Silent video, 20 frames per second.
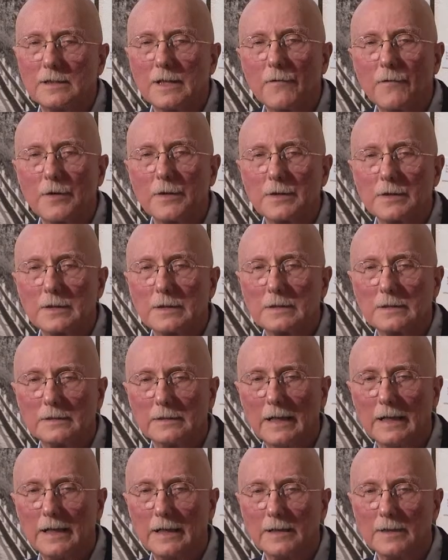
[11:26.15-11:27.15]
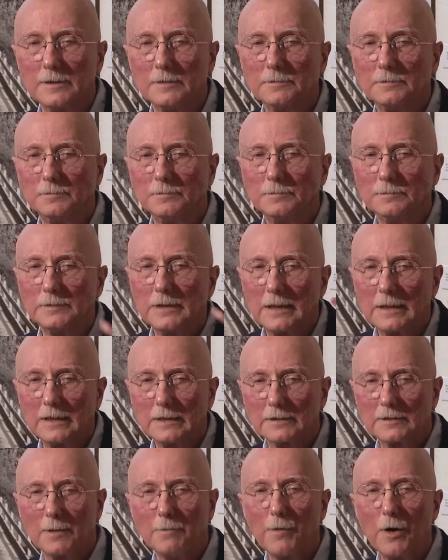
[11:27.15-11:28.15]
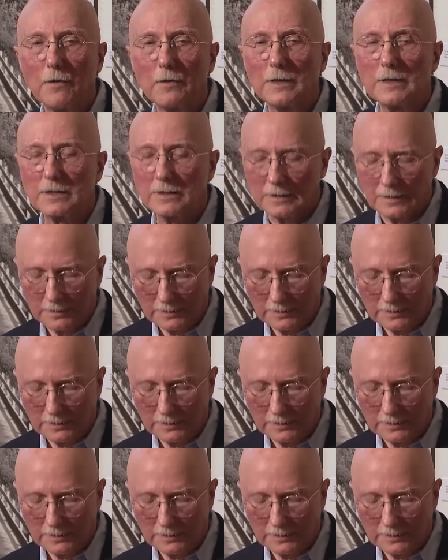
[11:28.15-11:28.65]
different uh, uh, components